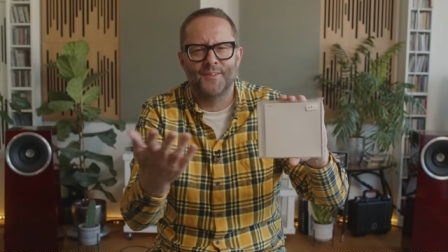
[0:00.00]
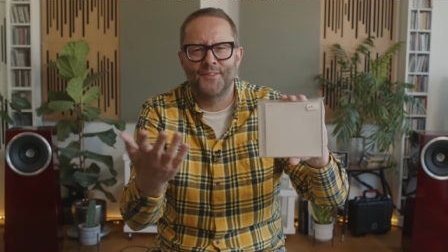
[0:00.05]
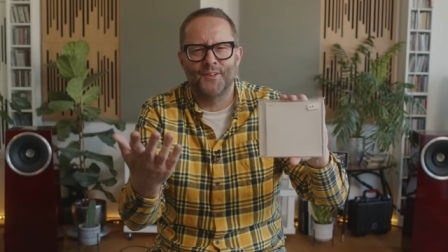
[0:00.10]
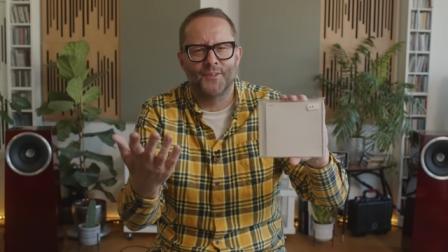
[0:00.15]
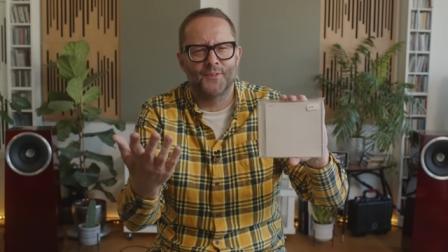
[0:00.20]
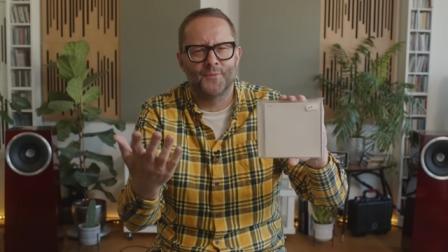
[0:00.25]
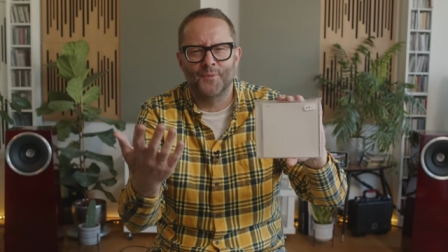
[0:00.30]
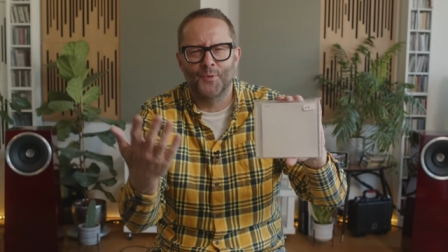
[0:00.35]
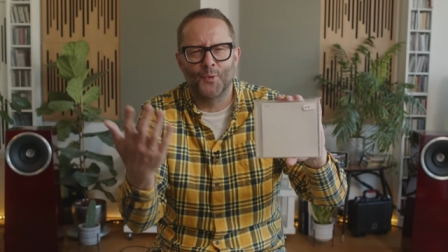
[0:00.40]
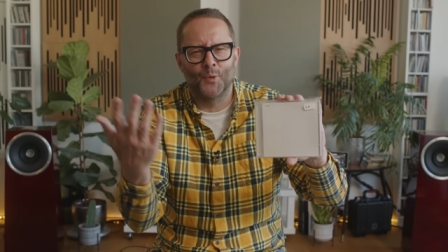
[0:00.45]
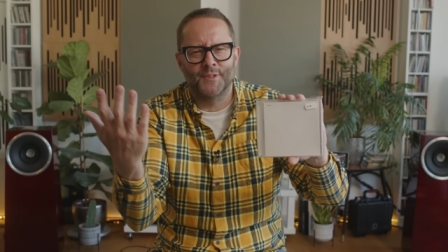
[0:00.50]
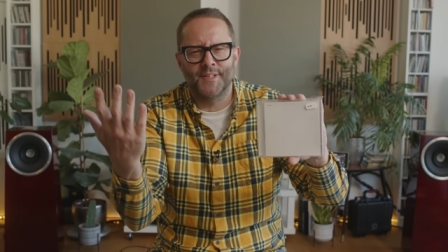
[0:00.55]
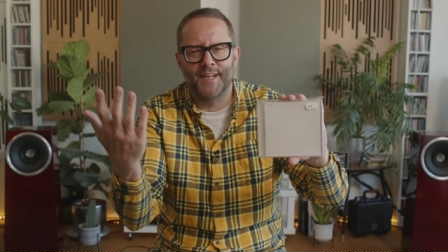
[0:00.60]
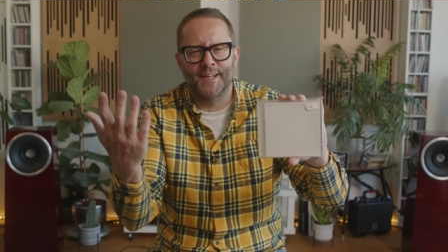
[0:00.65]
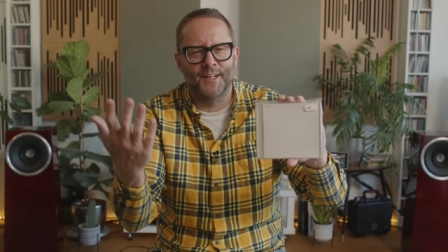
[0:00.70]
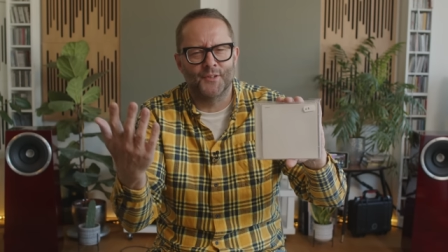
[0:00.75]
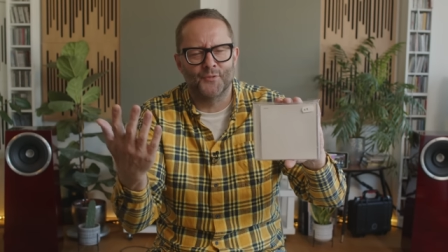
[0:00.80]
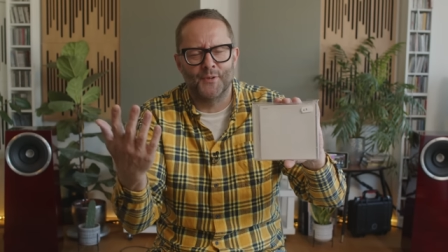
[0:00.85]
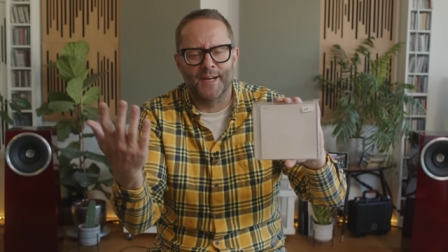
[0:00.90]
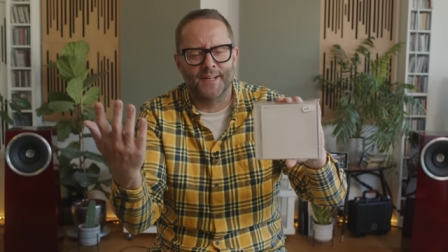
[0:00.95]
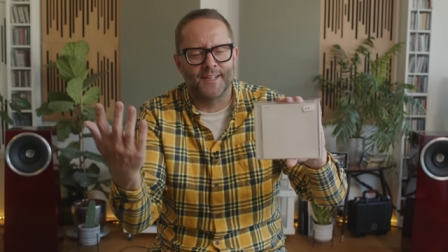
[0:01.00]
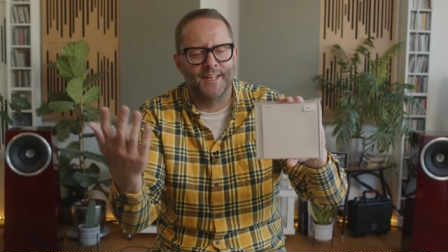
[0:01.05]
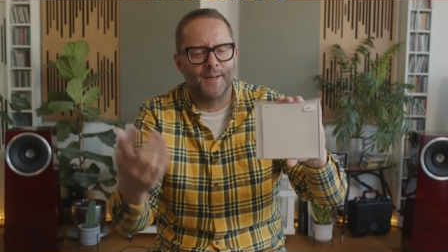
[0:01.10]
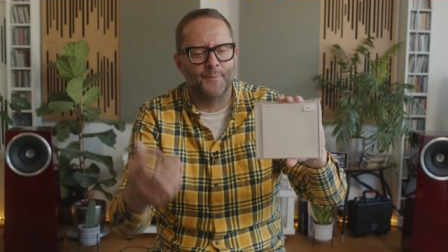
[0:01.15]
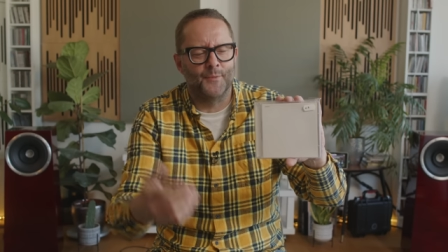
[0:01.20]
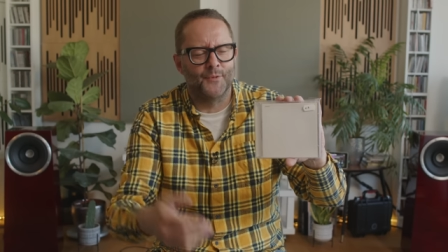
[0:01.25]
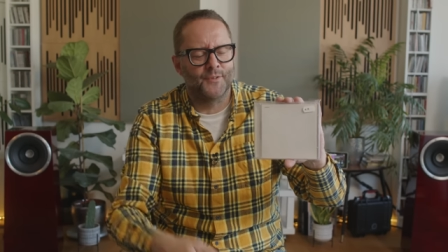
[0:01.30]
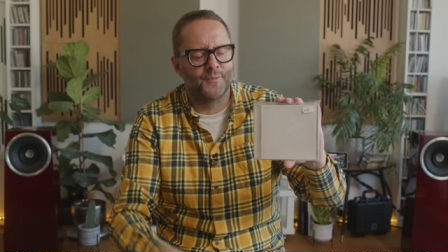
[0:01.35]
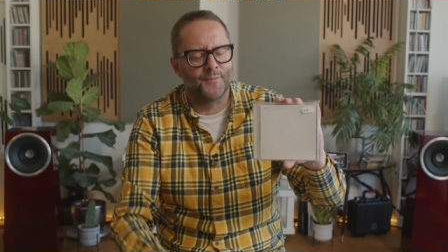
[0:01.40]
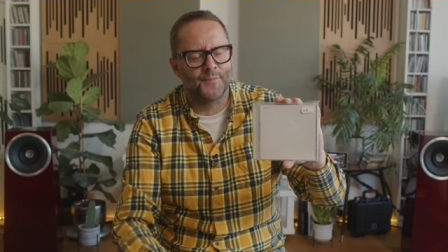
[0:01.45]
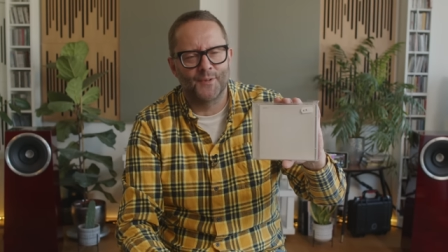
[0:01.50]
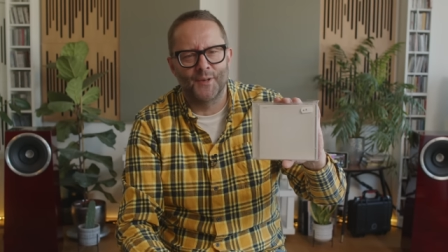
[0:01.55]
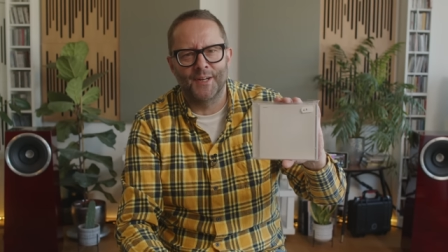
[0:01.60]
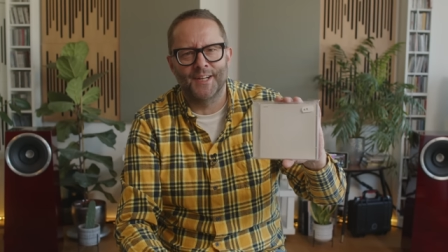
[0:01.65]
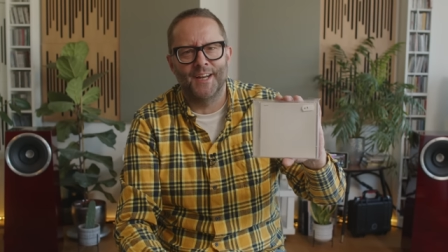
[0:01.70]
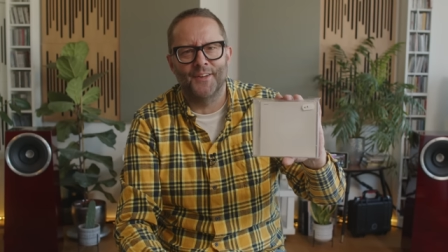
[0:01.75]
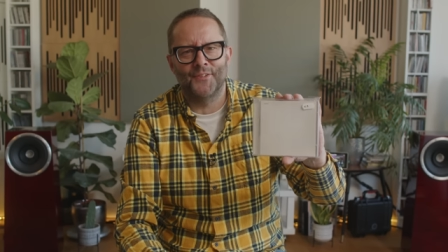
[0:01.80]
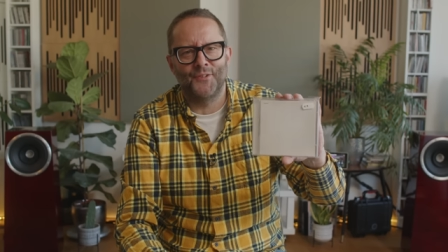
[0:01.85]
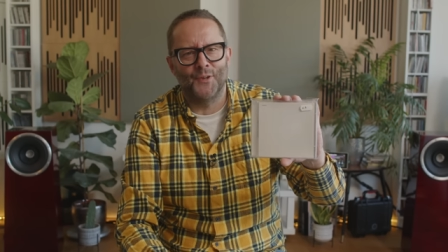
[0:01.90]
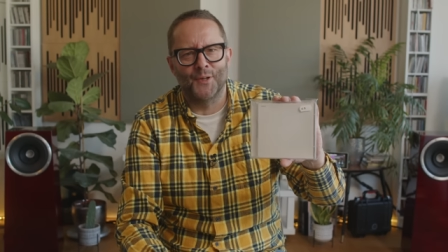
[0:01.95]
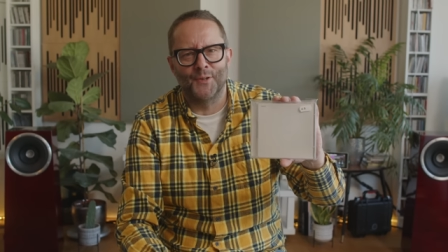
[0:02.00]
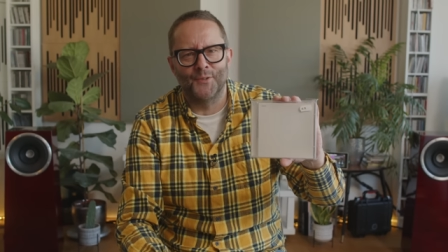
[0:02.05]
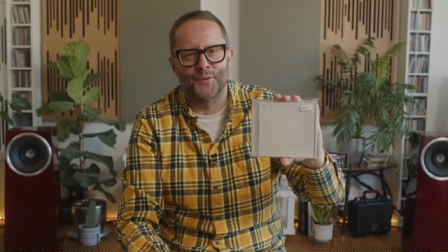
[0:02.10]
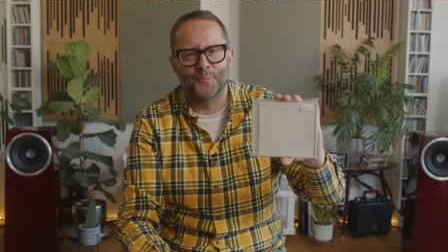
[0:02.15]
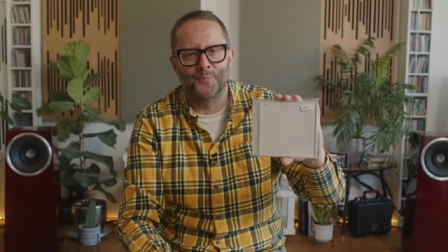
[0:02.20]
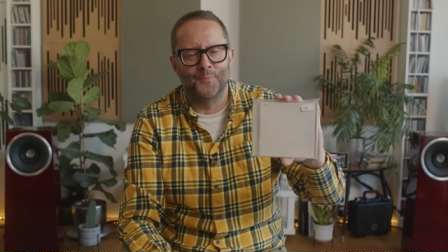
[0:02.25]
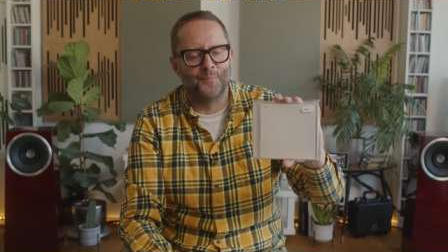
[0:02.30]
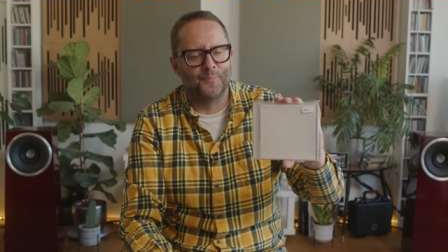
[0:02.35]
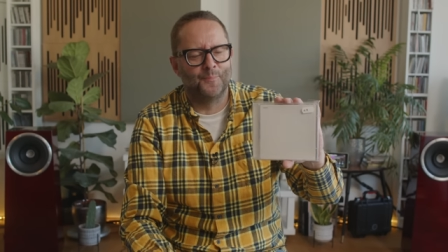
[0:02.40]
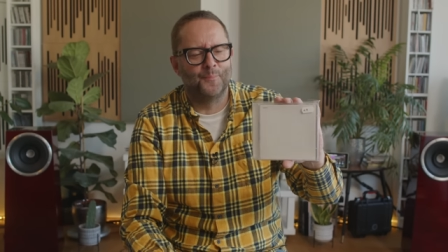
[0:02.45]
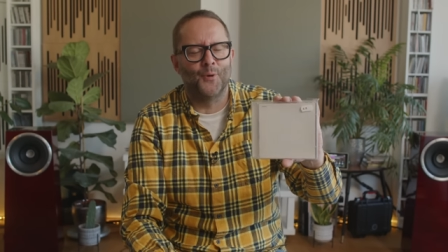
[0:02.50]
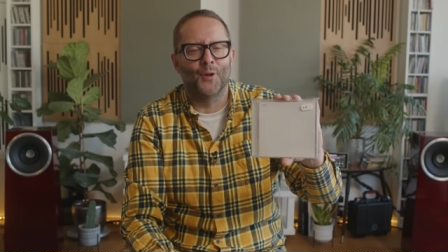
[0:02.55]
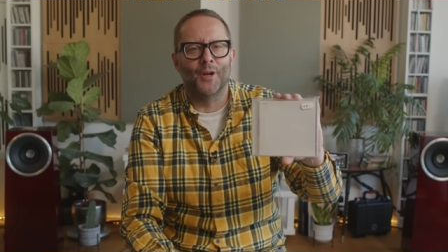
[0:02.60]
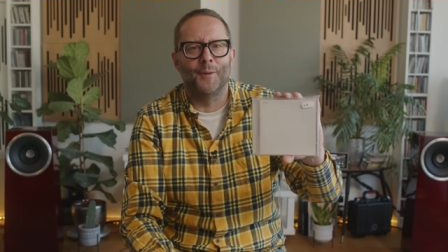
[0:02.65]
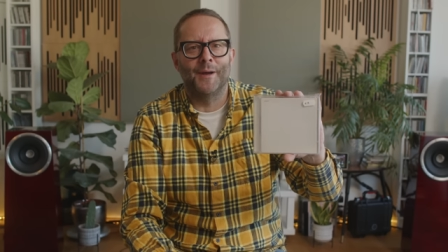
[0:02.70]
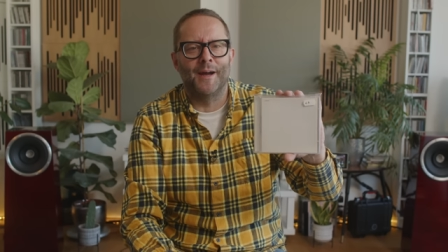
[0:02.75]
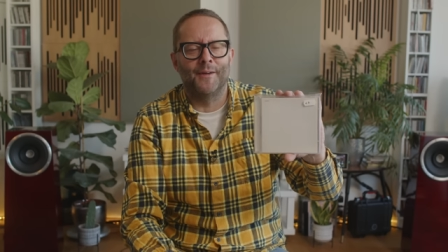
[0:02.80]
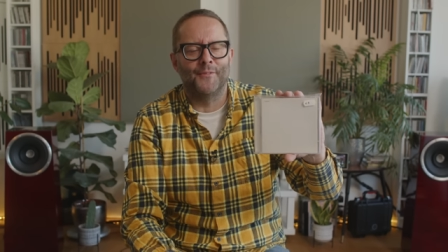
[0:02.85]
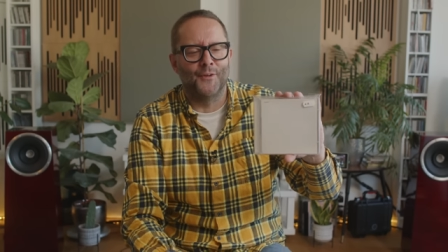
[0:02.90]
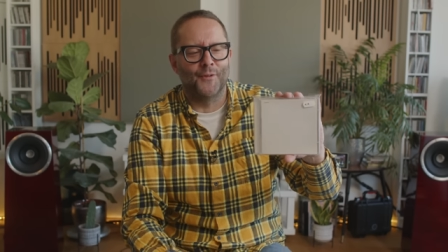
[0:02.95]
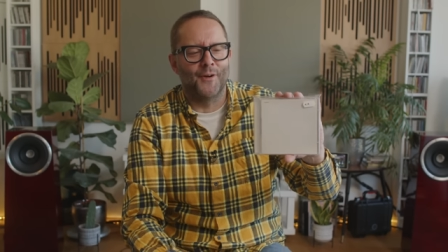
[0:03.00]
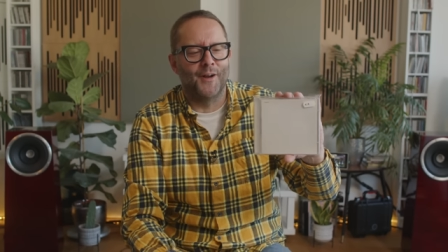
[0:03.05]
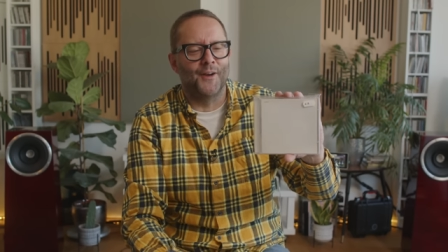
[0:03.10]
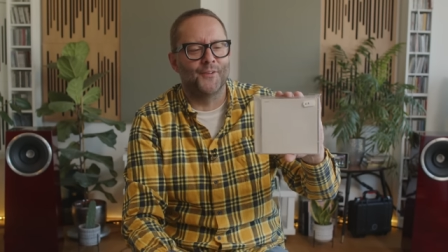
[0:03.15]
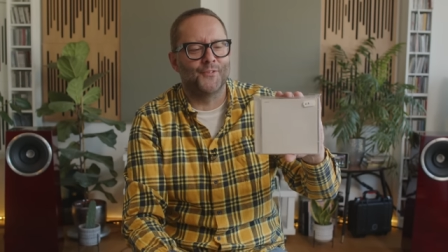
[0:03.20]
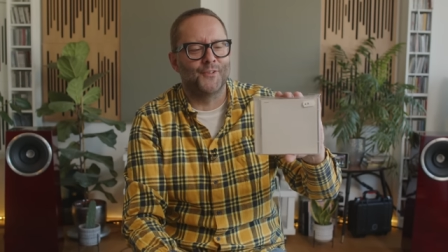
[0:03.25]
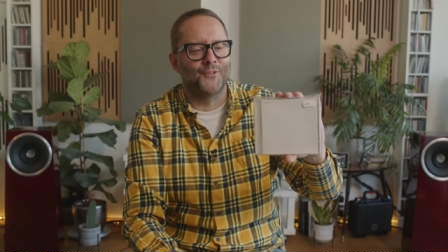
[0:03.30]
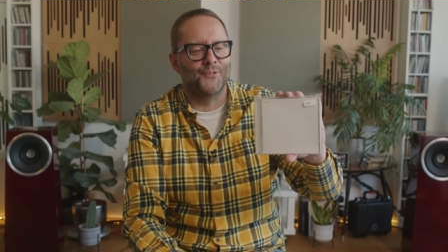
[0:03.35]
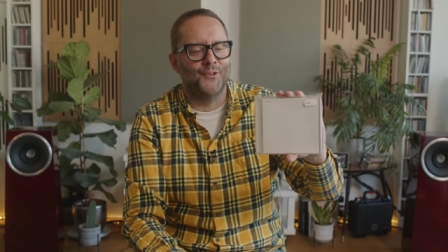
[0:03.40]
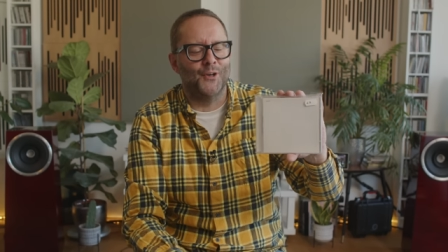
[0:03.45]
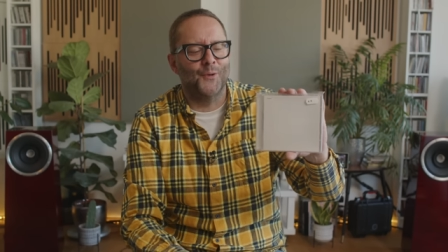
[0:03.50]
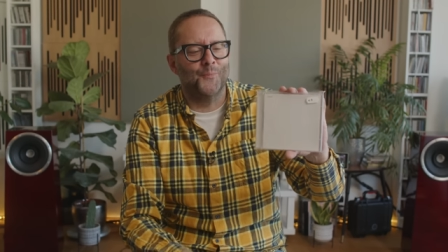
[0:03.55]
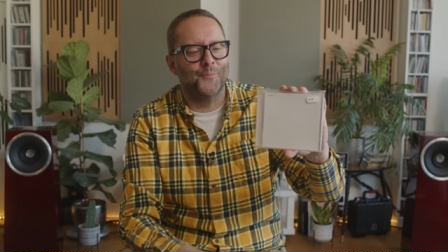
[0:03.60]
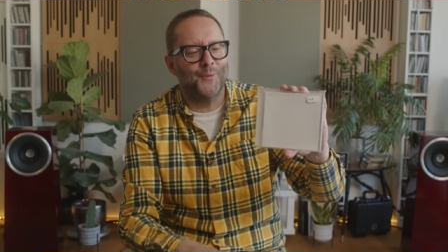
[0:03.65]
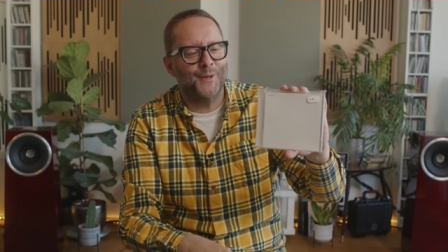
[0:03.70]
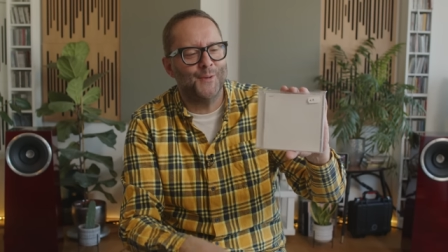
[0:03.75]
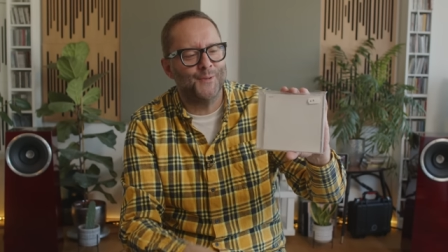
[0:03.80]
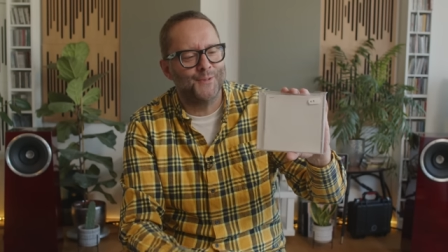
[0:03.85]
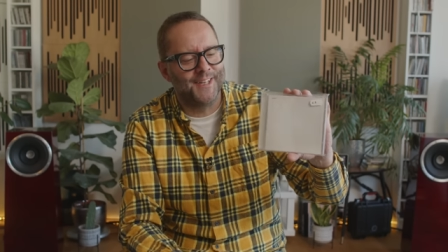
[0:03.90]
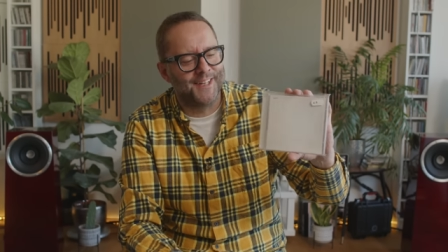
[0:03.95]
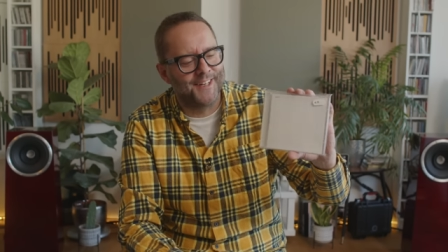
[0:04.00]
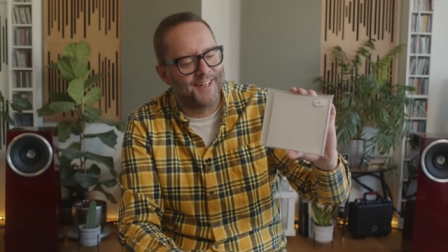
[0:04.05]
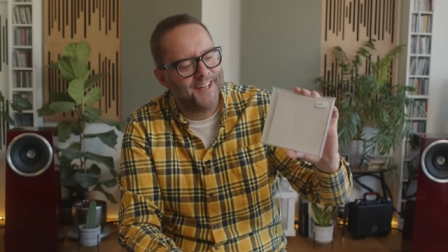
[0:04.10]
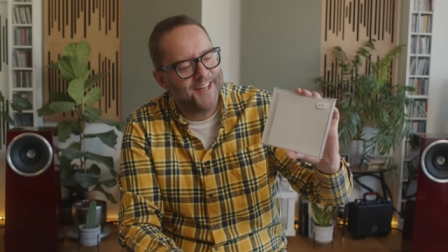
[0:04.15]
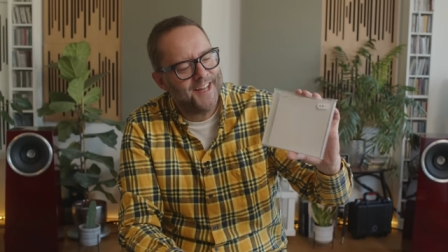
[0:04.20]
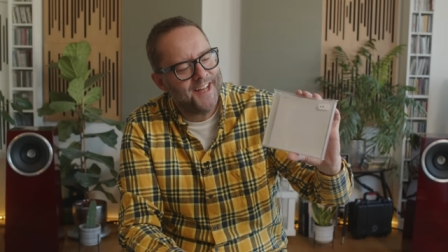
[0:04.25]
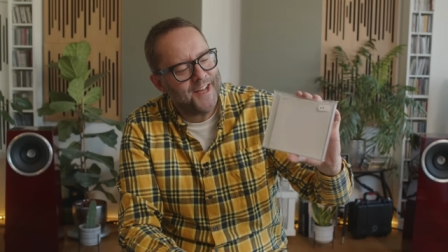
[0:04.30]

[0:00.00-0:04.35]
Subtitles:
Just Orteca track names. So I guess you can just pull them out of your ass as John Peel did.